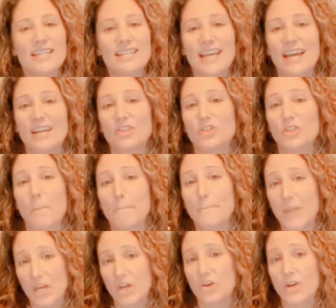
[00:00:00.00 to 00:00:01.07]
actually
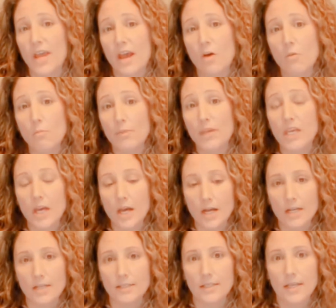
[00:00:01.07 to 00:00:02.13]
bigger now
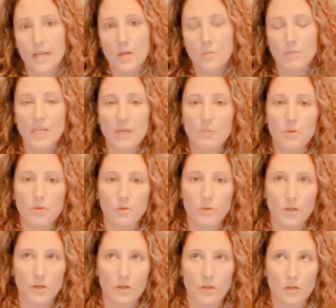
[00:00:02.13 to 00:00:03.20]
because people